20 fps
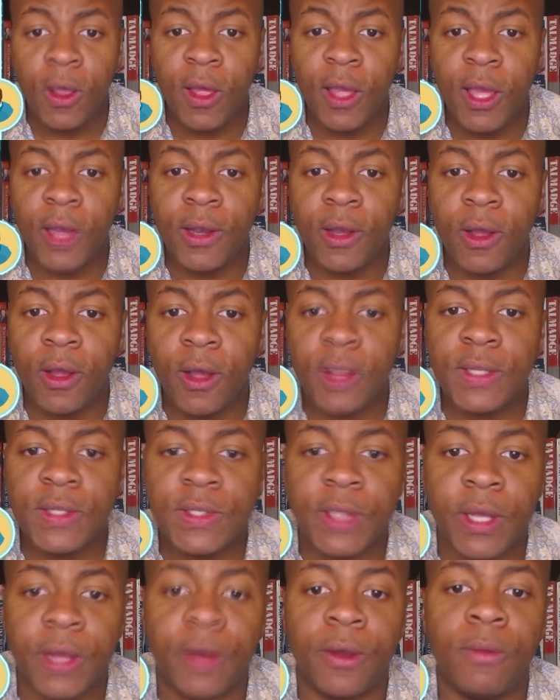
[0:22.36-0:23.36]
and
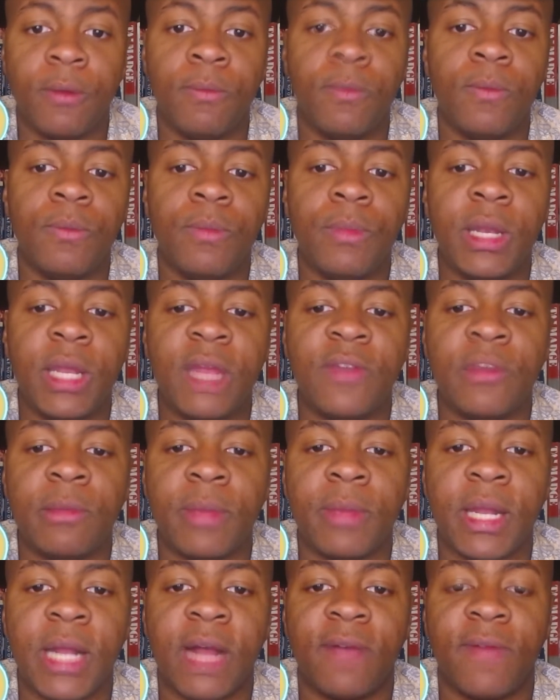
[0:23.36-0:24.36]
also, many of you
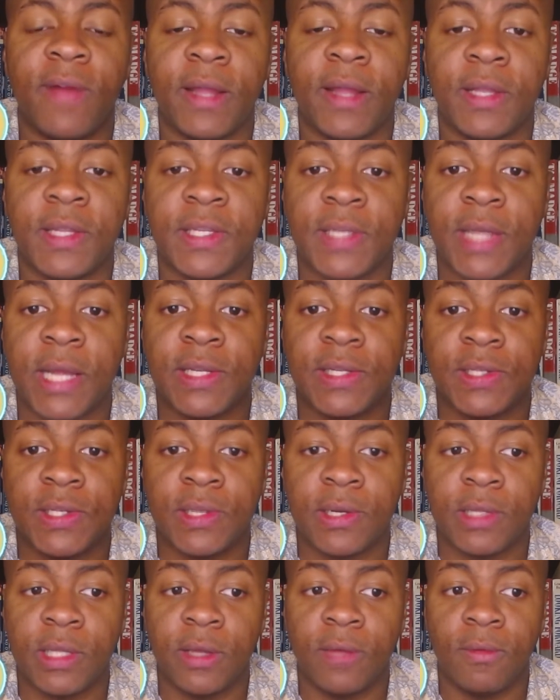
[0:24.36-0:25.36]
may not find this
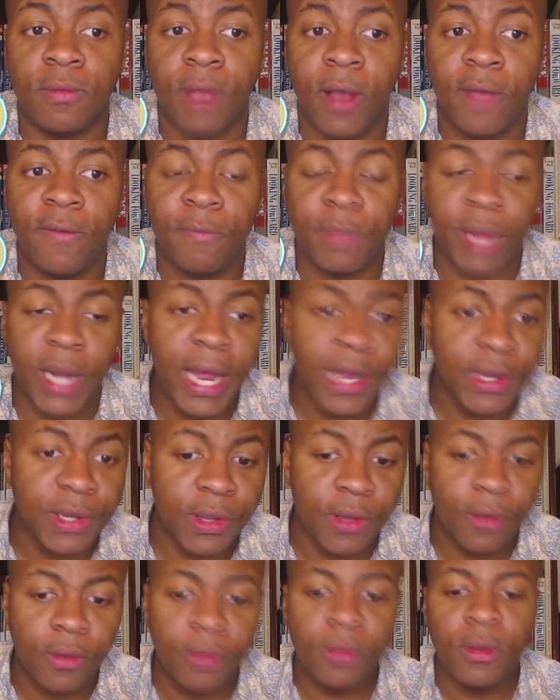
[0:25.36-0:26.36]
necessarily rough, but I
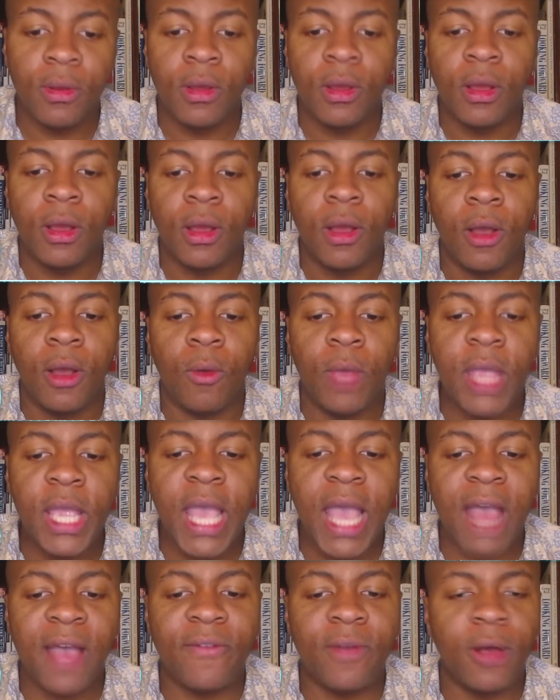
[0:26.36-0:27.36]
do, we
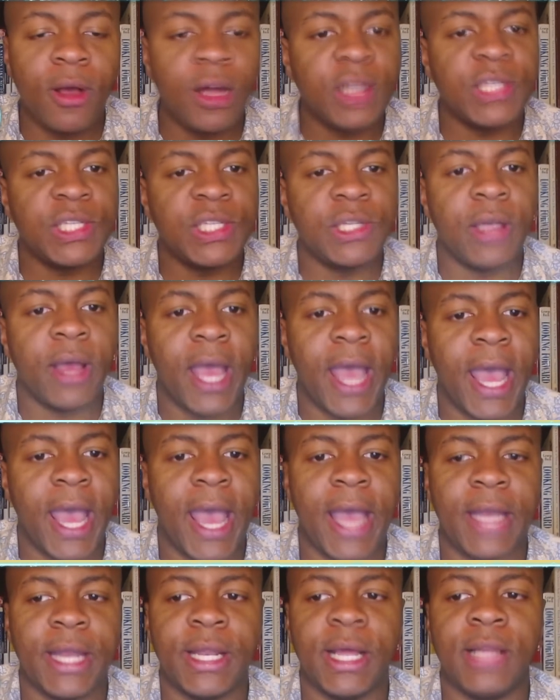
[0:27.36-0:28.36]
have also
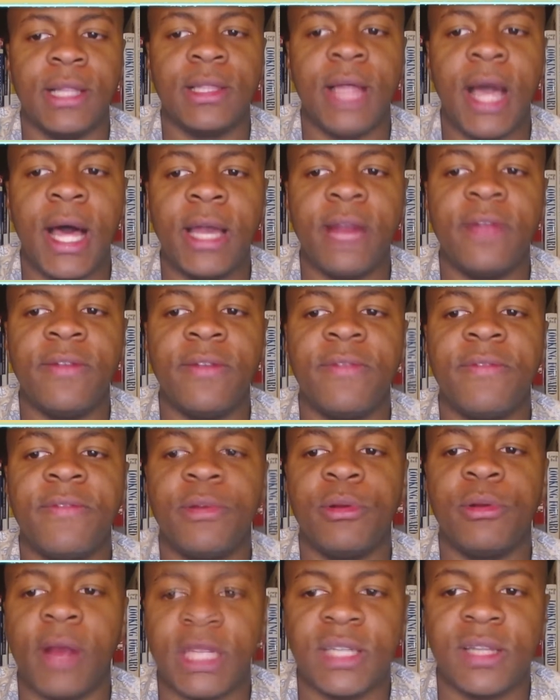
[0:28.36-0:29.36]
had a lot of
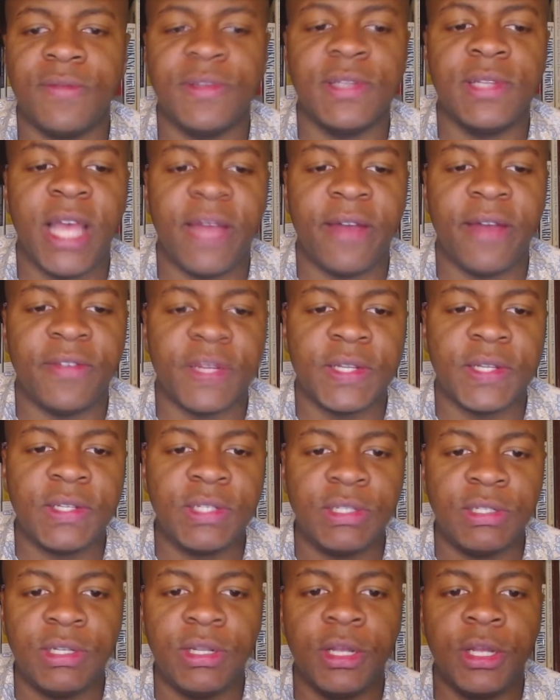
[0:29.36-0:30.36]
progressives,
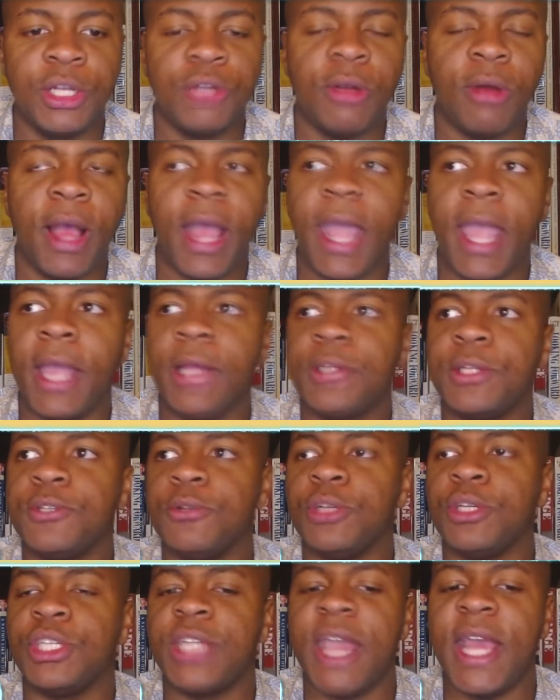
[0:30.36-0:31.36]
leftists, trying to
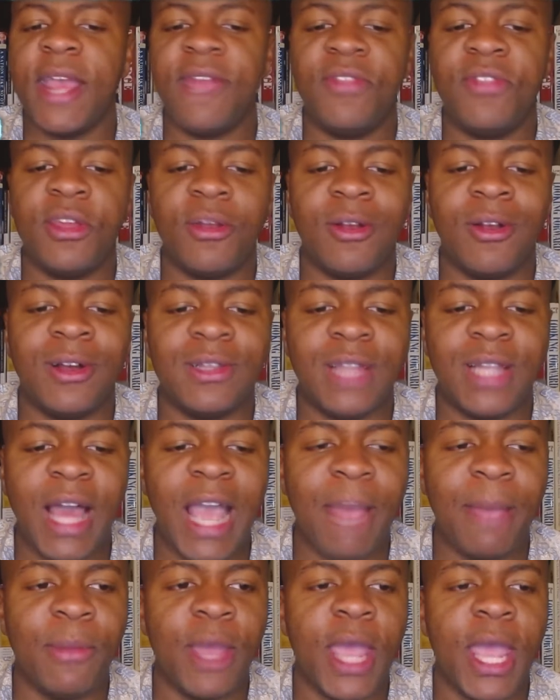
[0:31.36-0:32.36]
stake their
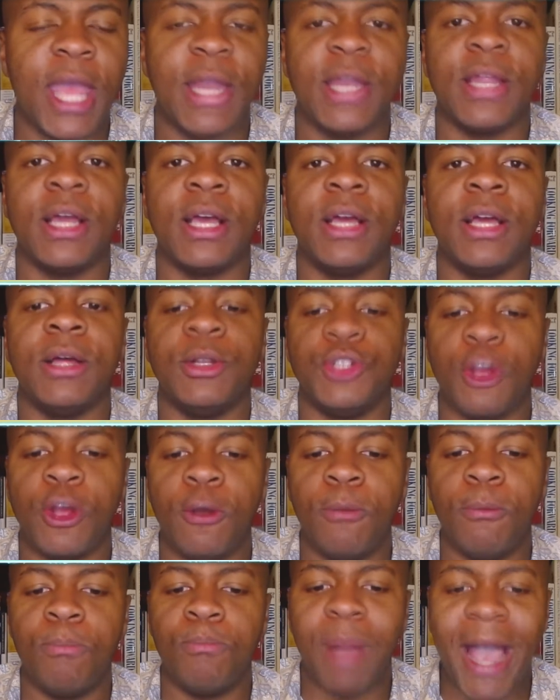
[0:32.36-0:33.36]
claim in
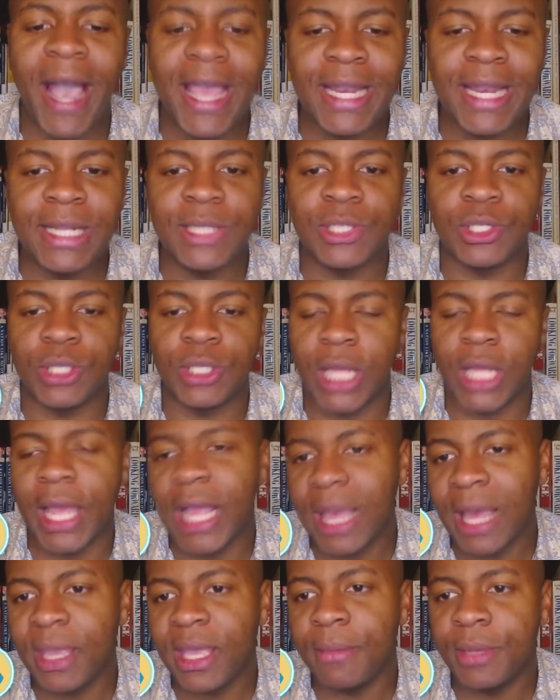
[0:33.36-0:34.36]
Joe Biden's
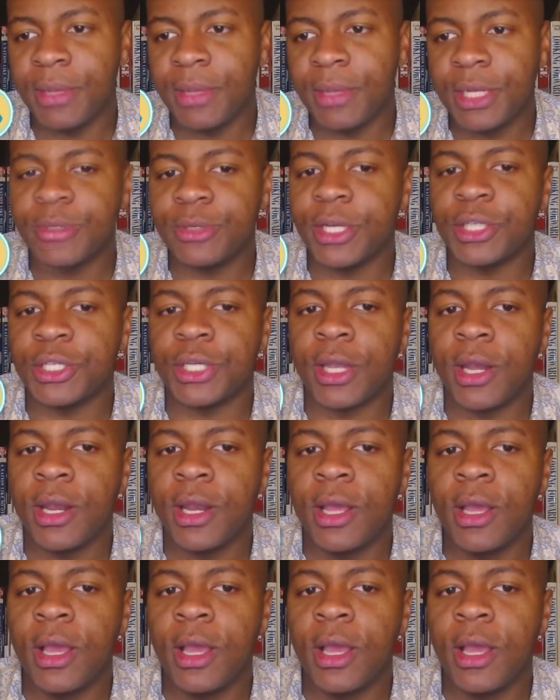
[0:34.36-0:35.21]
incoming administration